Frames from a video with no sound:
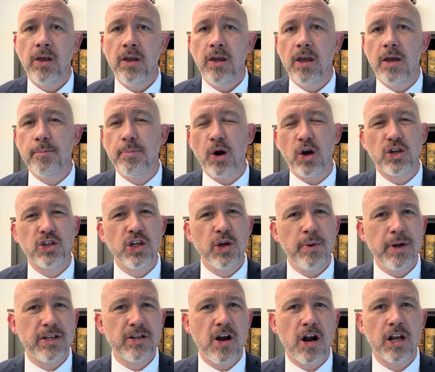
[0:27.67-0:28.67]
In part 2,
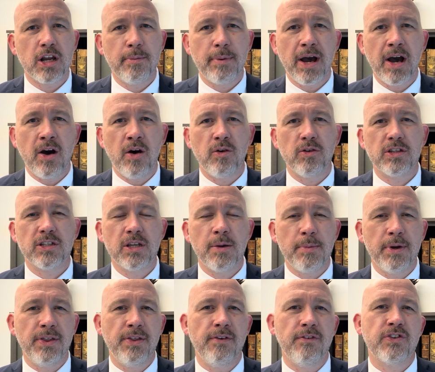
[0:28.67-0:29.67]
we talked about some
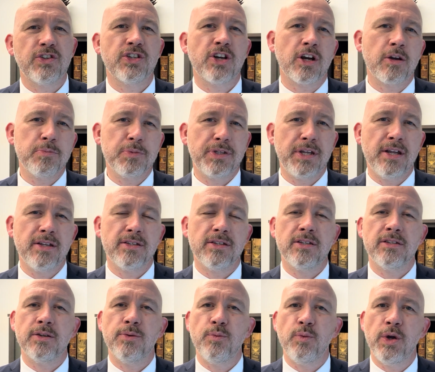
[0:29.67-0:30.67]
of the
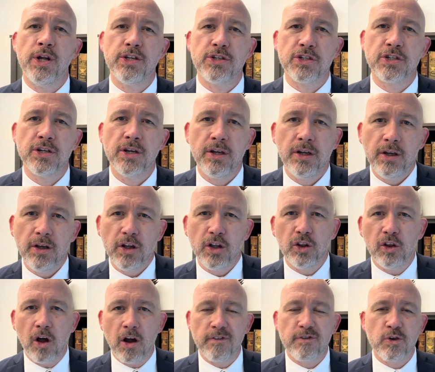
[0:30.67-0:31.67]
circumstances in which
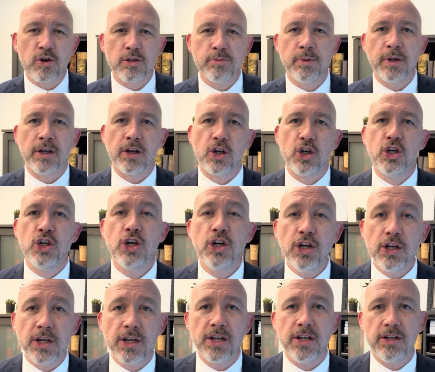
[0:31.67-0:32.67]
law enforcement
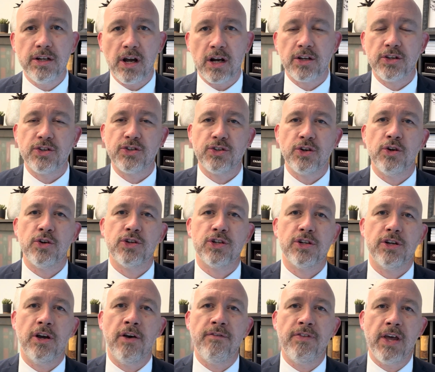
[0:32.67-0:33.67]
could conduct a search
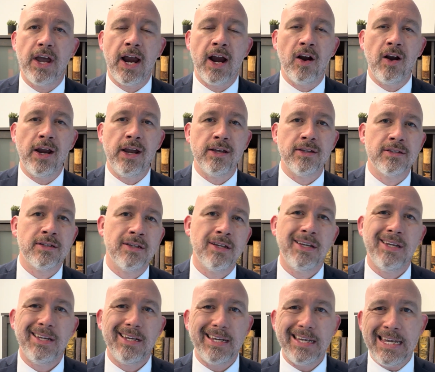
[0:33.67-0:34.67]
of the areas
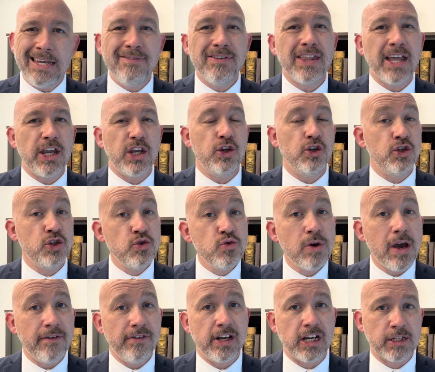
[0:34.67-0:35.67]
even that you do
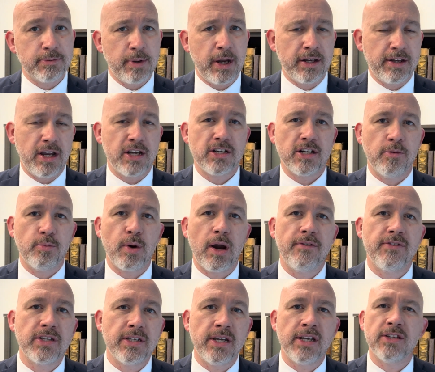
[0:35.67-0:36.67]
have an expectation of
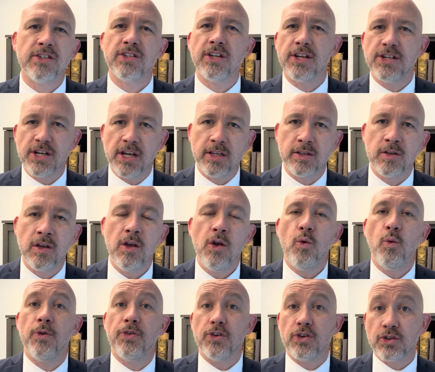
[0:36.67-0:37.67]
privacy in, such as
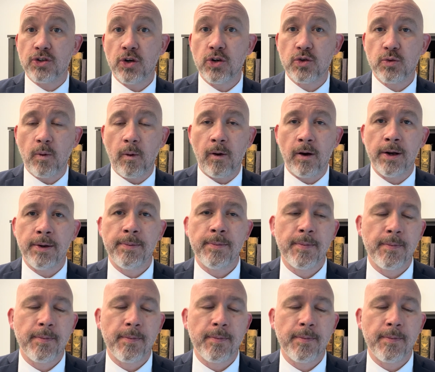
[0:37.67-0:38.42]
with the search warrant.